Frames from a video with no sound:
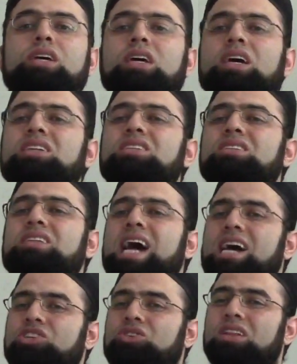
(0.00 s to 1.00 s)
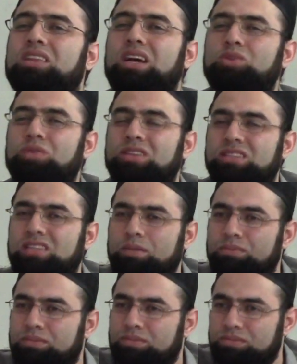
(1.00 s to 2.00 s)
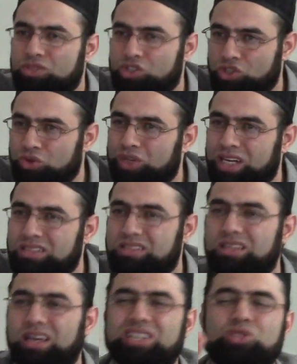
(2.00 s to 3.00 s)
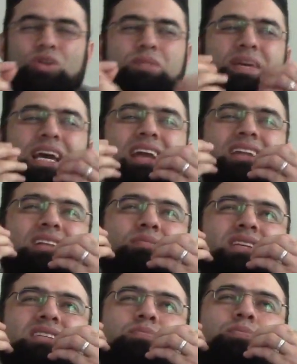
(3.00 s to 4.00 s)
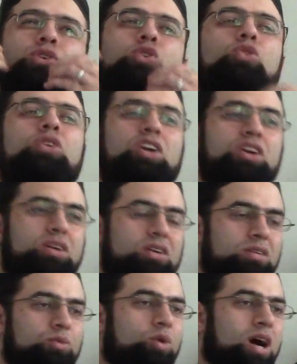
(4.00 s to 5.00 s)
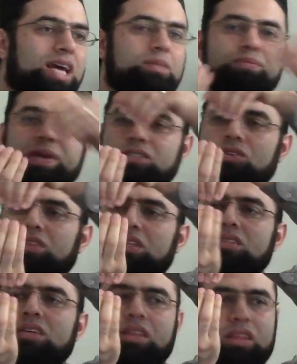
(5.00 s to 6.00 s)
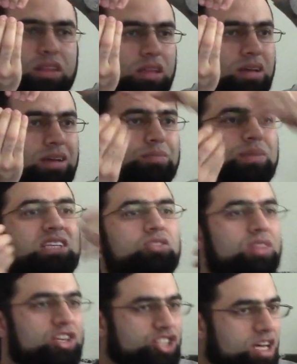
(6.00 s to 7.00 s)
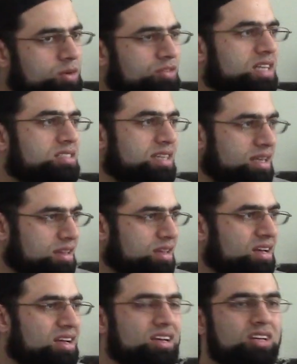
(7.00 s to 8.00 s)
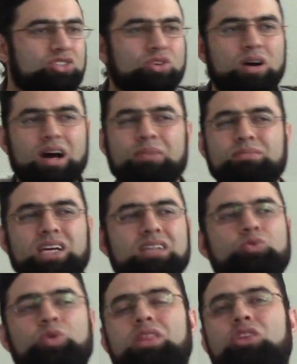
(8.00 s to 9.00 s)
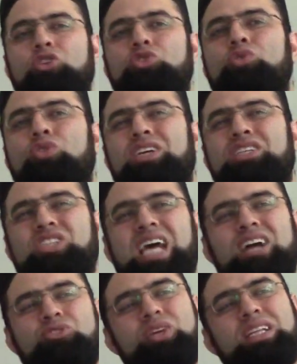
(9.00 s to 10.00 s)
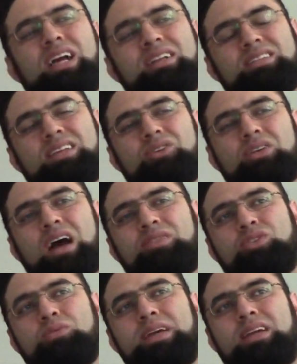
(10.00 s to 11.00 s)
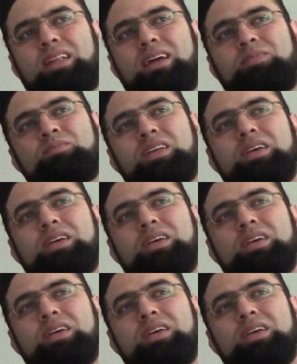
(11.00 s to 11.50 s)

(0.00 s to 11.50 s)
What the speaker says: It's natural that with some students it will be a little bit purer. Why? Based on the teeth, based on the shape of the teeth. So I'm not with those who exaggerate and say you have to make like